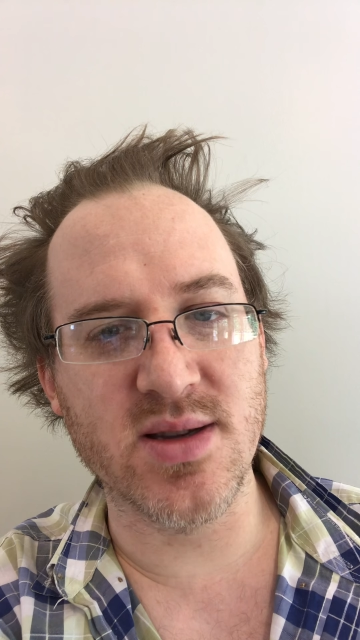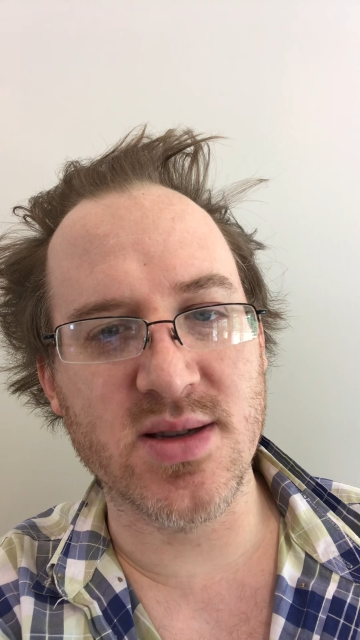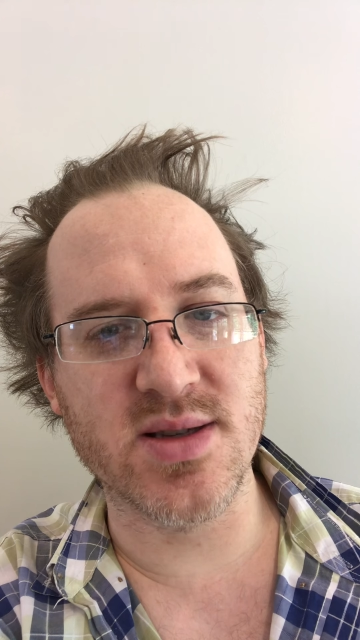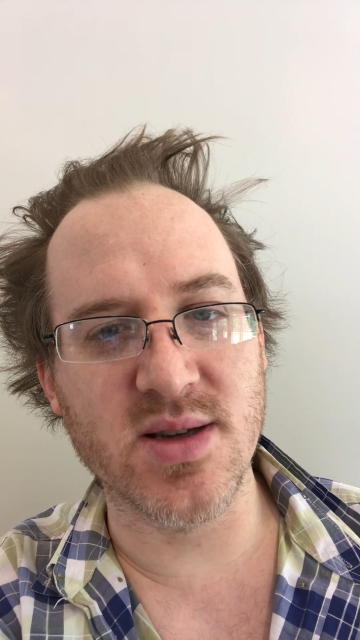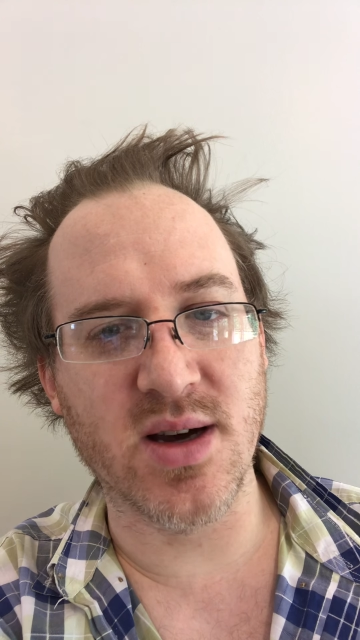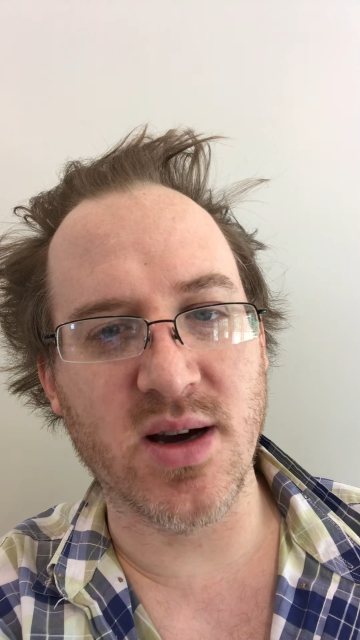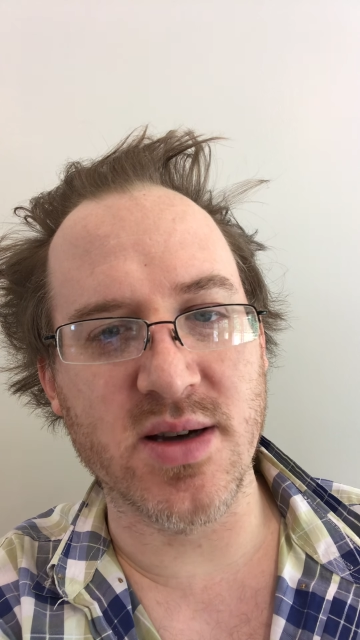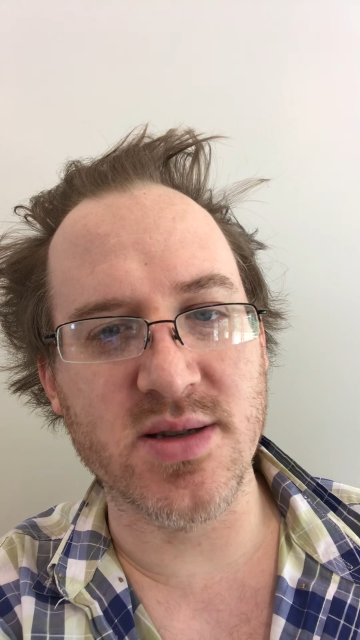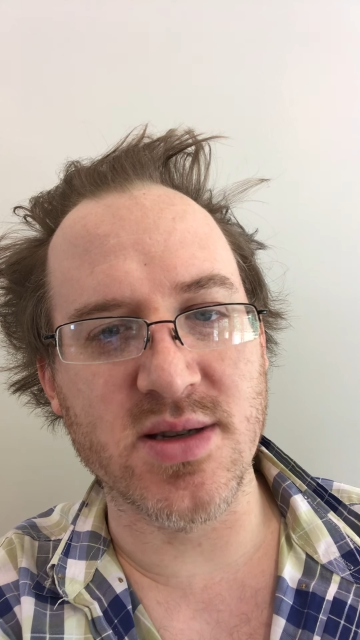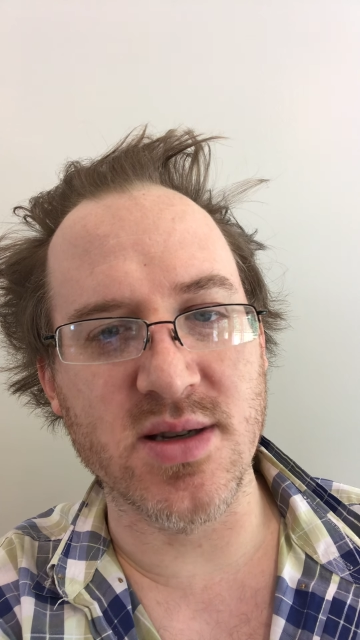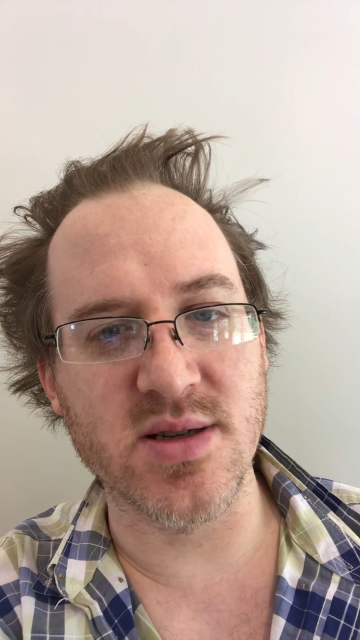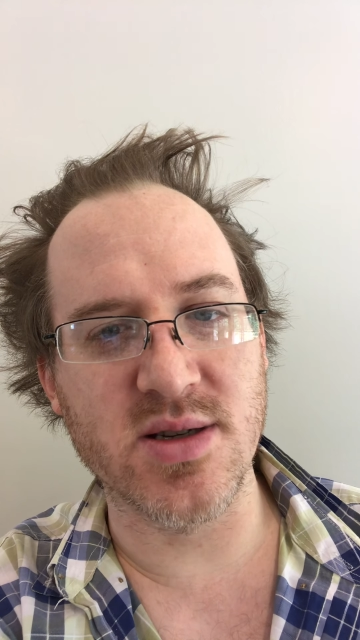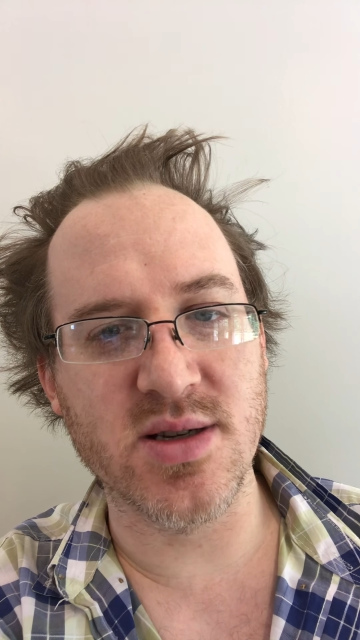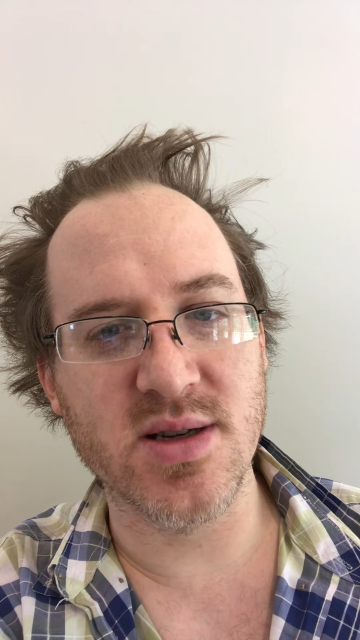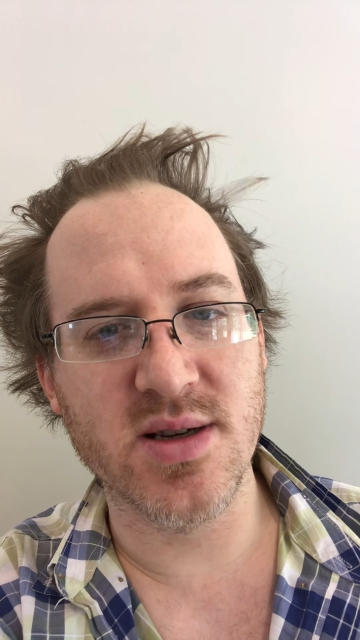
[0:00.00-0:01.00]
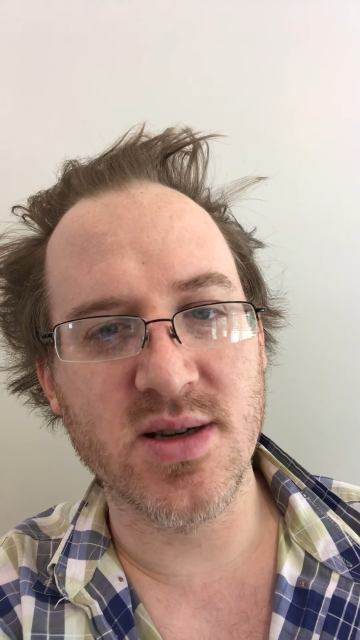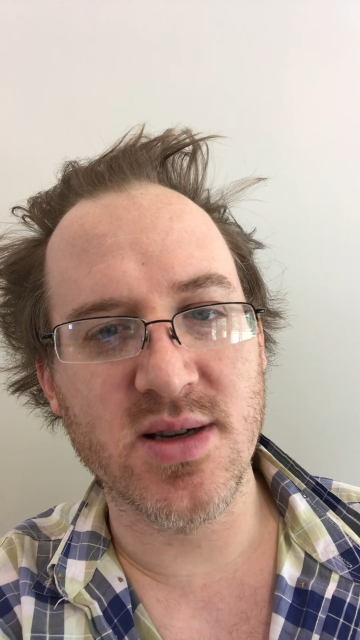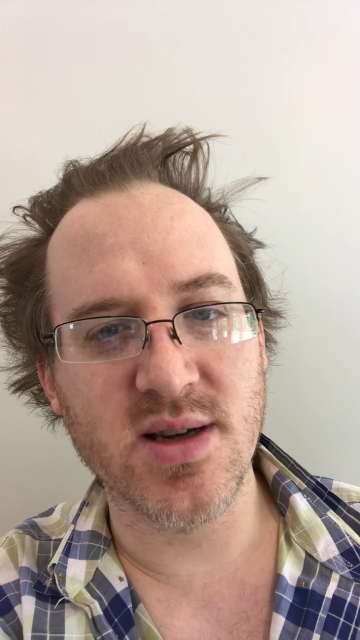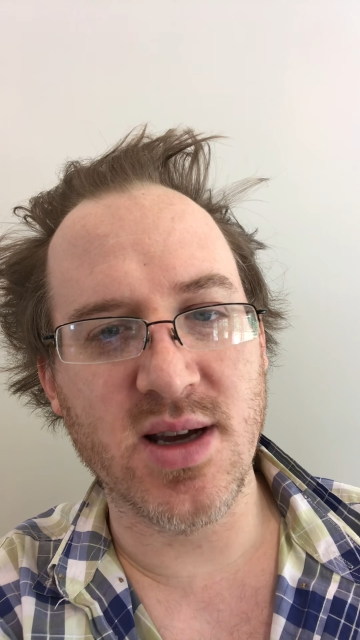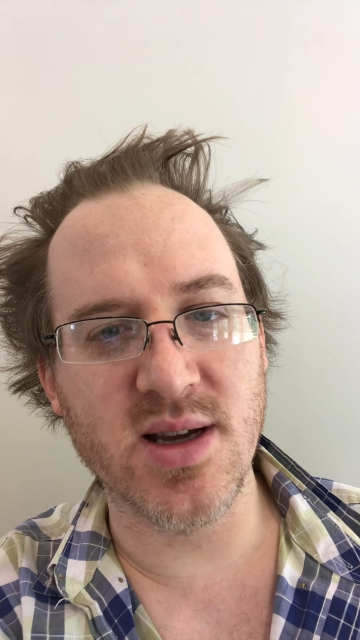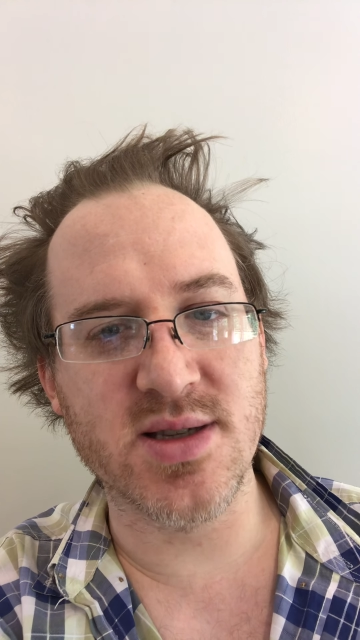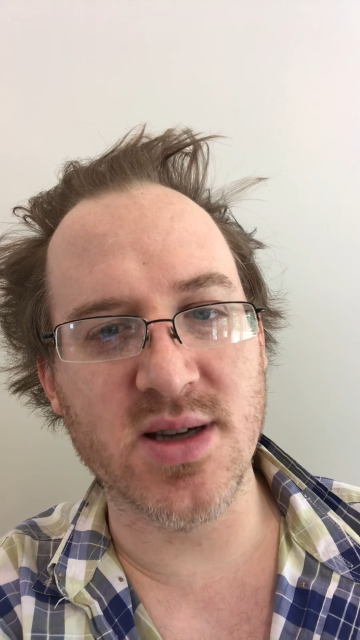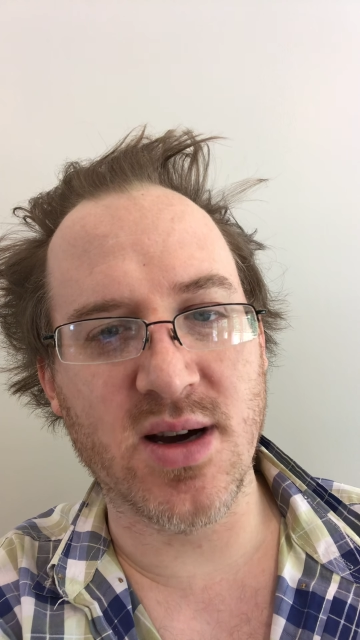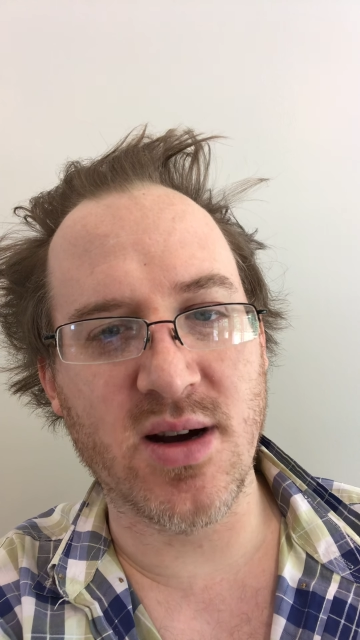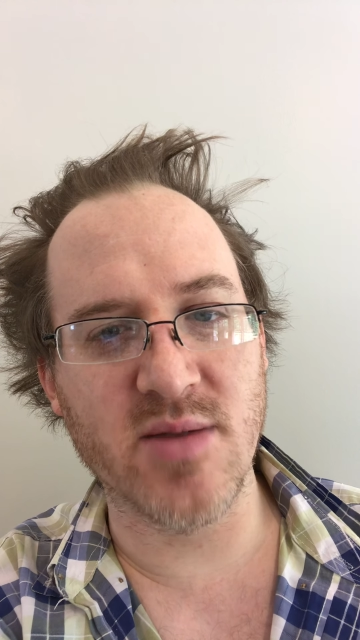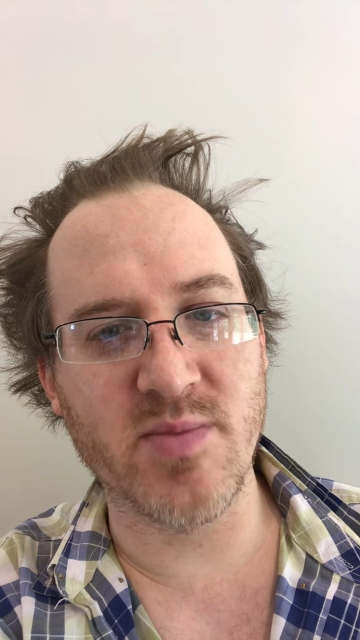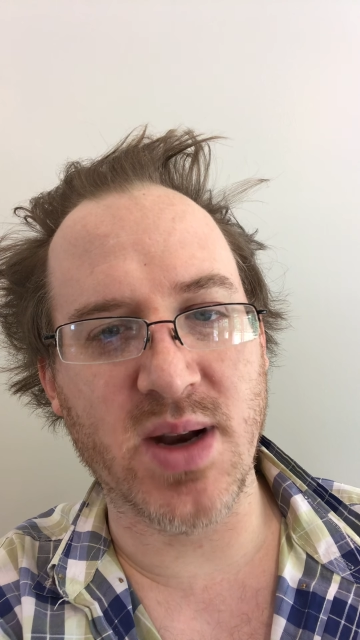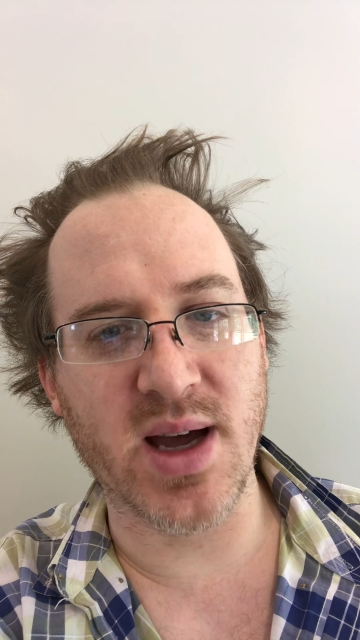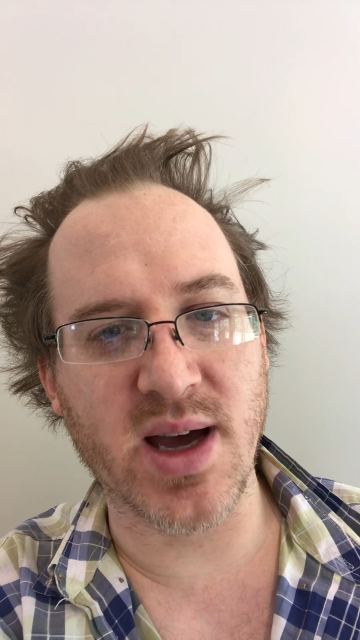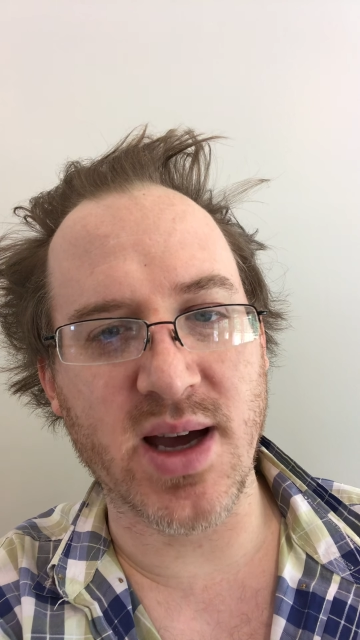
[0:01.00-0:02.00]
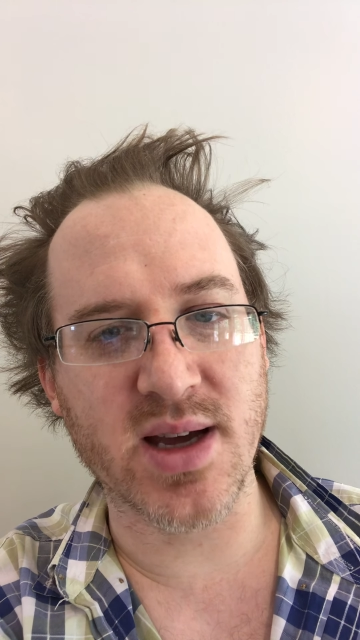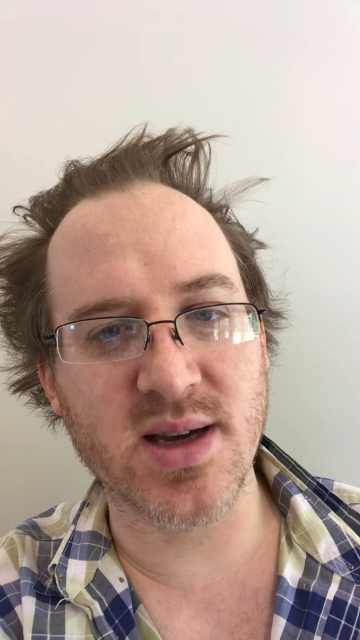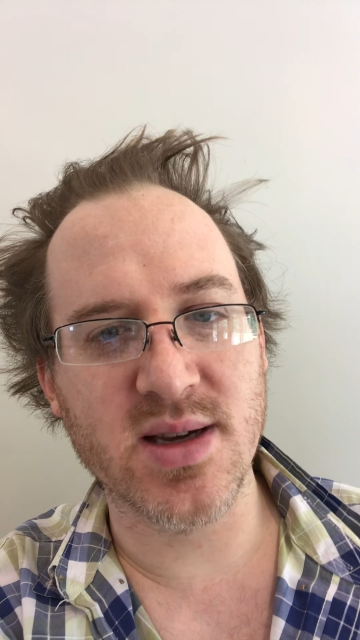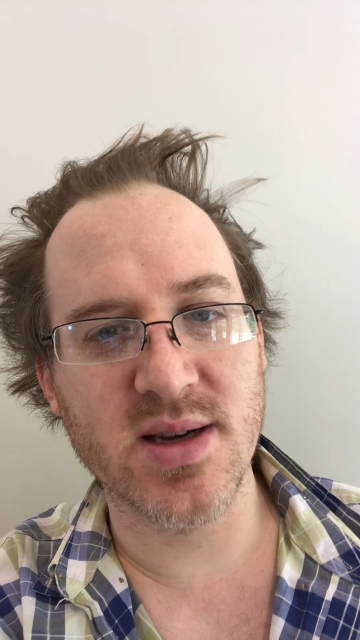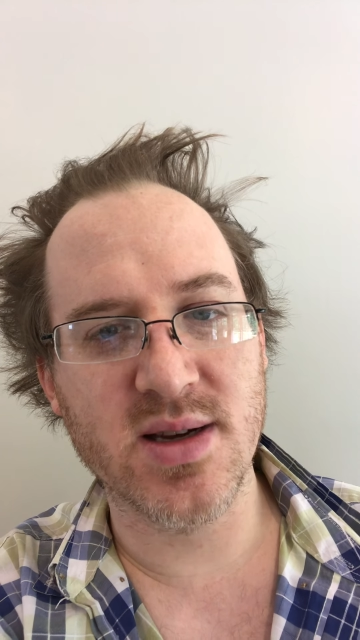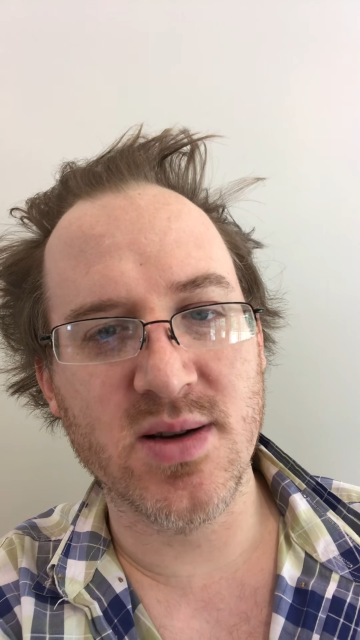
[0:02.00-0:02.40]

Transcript: sausage. It's our block.